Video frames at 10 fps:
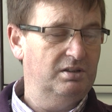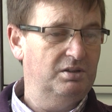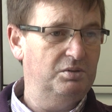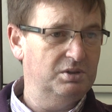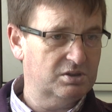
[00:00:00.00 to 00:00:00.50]

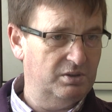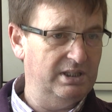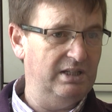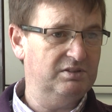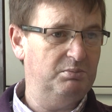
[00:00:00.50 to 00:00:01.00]
who is going
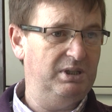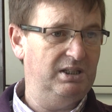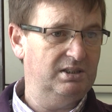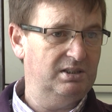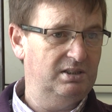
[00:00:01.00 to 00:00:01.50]
to have to
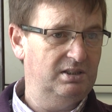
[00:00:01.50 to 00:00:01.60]
pay it.